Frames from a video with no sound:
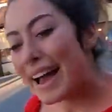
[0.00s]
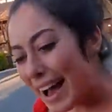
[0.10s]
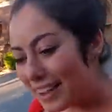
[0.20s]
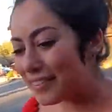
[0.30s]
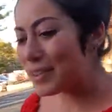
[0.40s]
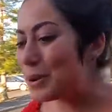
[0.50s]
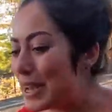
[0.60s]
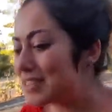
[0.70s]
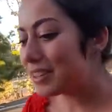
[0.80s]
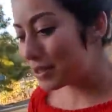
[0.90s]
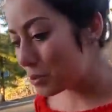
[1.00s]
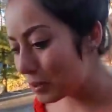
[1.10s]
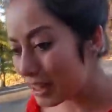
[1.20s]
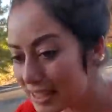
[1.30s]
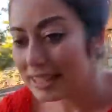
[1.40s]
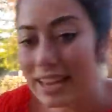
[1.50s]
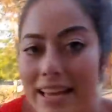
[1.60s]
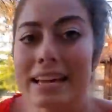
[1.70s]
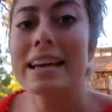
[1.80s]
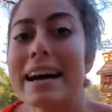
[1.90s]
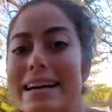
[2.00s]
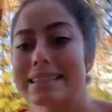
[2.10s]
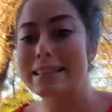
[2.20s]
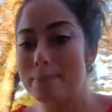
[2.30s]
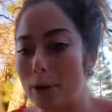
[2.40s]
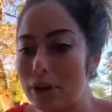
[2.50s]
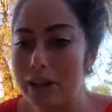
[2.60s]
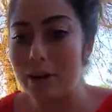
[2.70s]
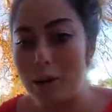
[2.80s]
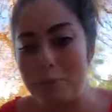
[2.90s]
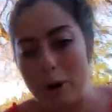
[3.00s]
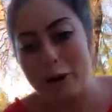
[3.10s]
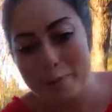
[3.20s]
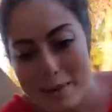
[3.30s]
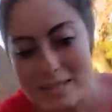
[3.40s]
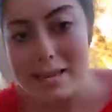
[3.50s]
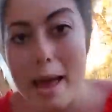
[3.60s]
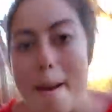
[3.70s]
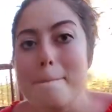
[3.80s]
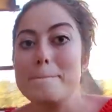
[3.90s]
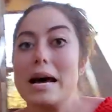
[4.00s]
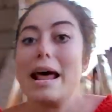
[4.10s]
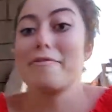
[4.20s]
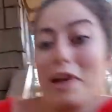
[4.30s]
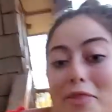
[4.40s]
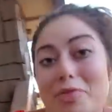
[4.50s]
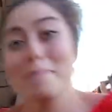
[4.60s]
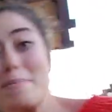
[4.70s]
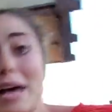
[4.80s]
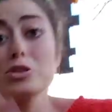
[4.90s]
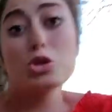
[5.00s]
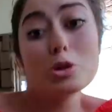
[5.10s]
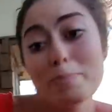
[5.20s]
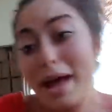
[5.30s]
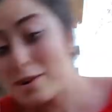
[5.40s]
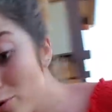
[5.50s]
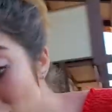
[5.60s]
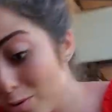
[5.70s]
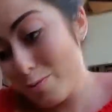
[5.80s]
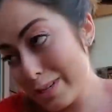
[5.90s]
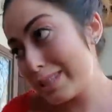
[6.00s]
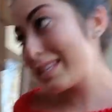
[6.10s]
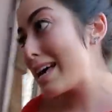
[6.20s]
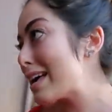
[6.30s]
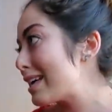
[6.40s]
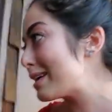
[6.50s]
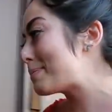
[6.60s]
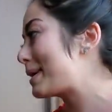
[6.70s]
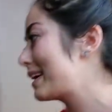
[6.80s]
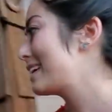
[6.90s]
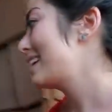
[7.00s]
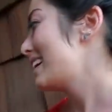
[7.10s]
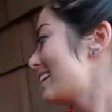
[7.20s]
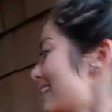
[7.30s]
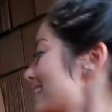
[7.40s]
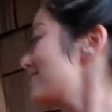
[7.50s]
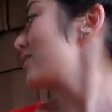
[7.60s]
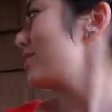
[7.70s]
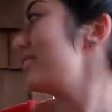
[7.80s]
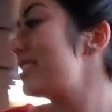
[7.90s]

I'll give you guys a little tour. It's a simple little apartment, but I've got the master bedroom with set. That's the good